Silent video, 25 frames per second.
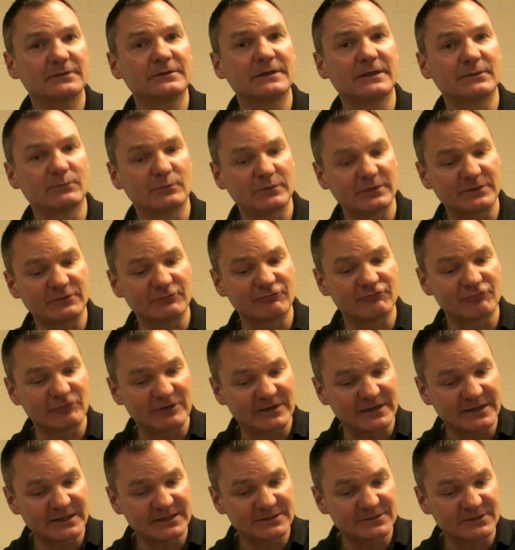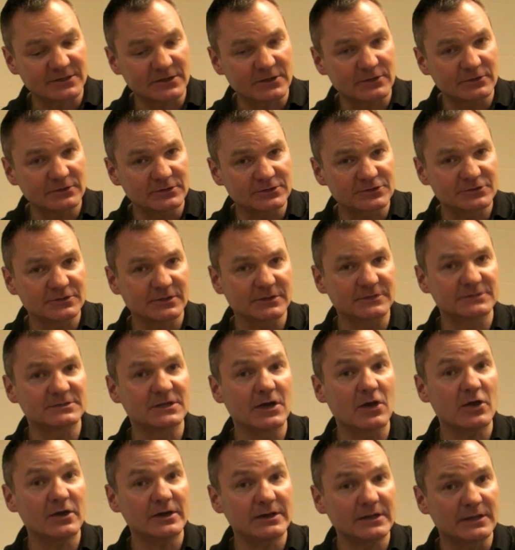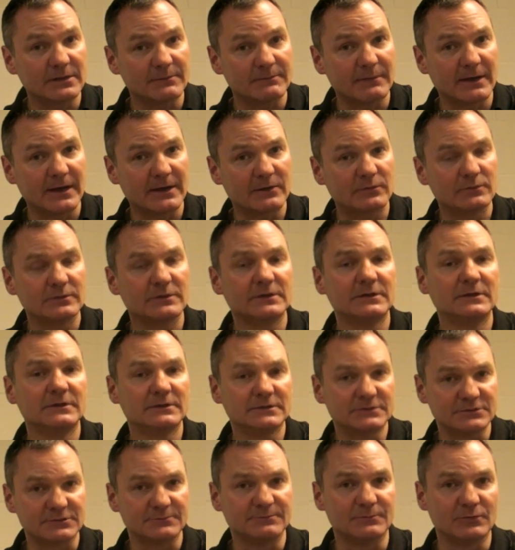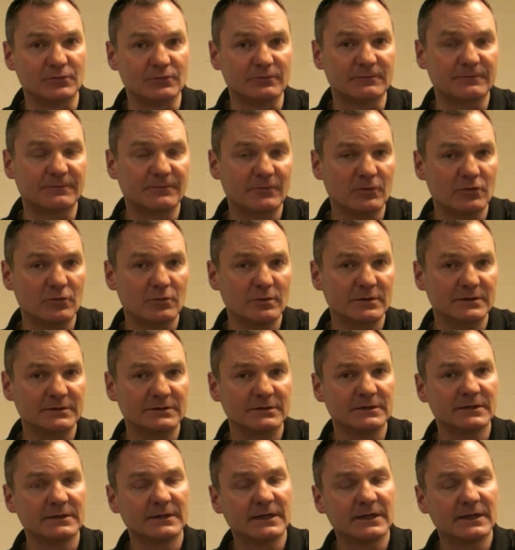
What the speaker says: then we'd release the clutch a tiny amount to move forward.